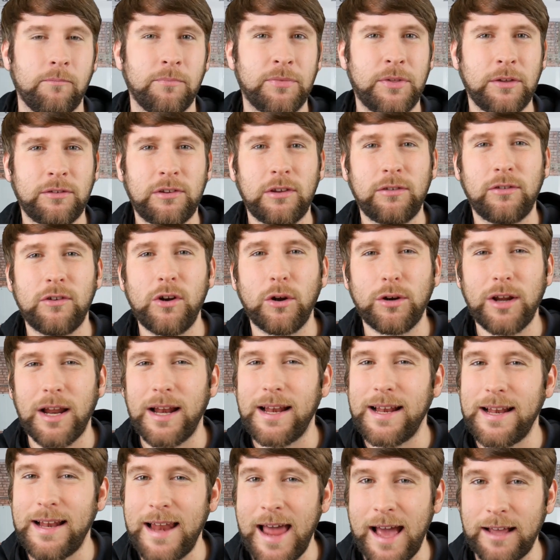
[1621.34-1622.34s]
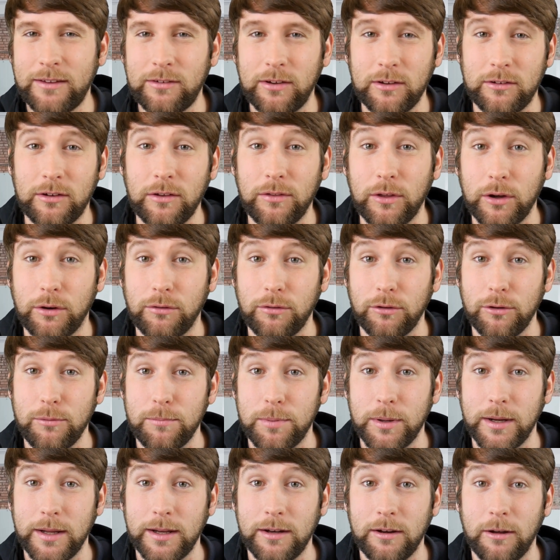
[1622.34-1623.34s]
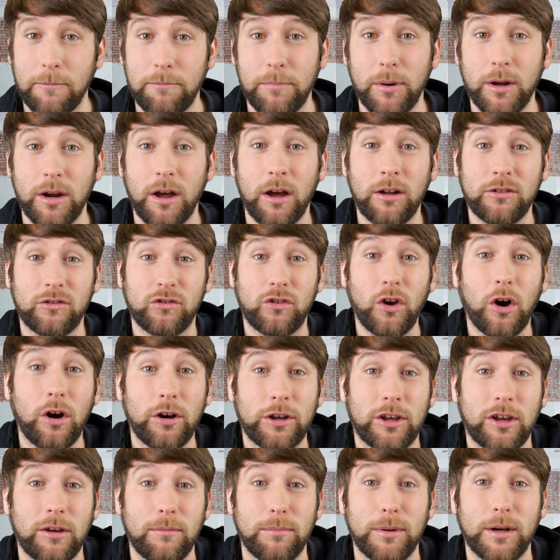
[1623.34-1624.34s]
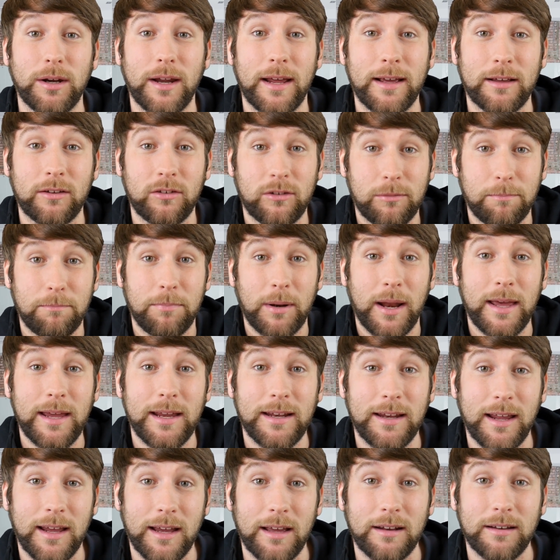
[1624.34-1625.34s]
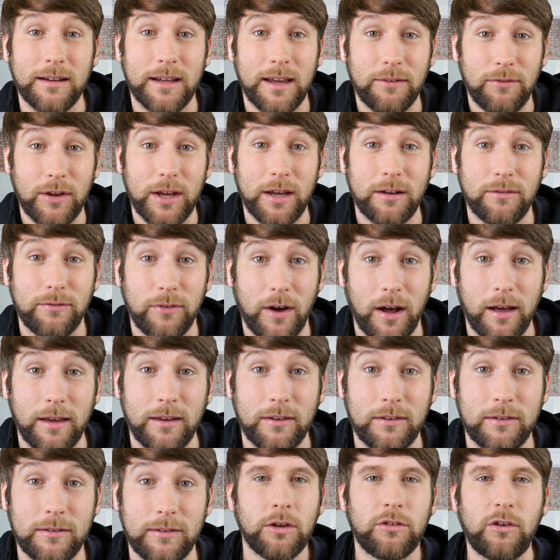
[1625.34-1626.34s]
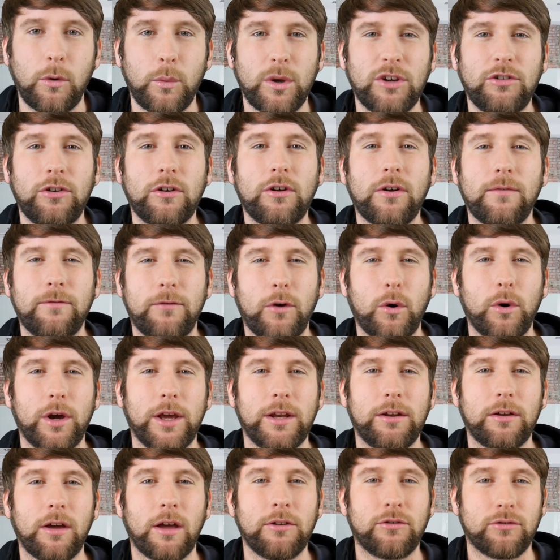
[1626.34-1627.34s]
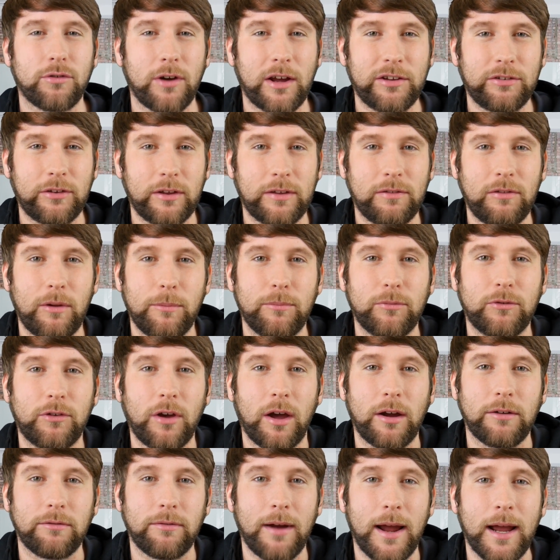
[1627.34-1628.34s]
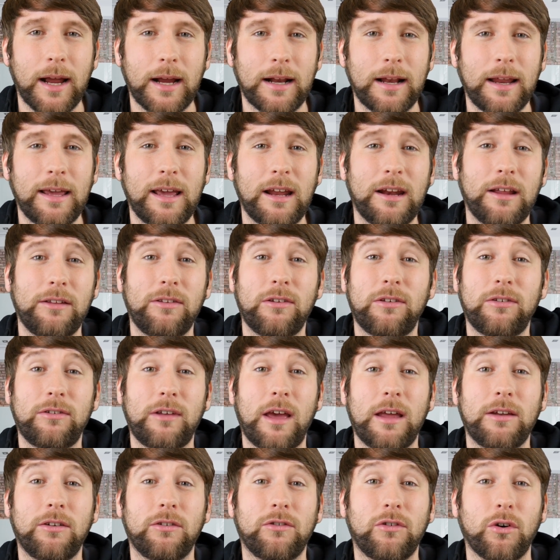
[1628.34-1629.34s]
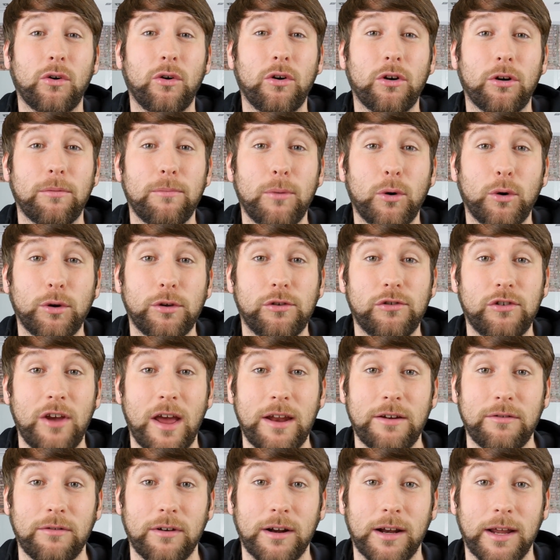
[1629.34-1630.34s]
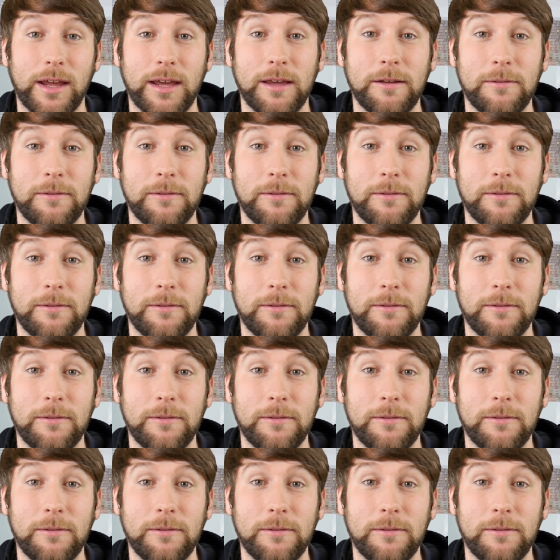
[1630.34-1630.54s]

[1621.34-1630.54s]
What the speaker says: This is not a letter to the group leader, but a document explaining and giving advice. So we should avoid addressing them directly and instead talk more generally.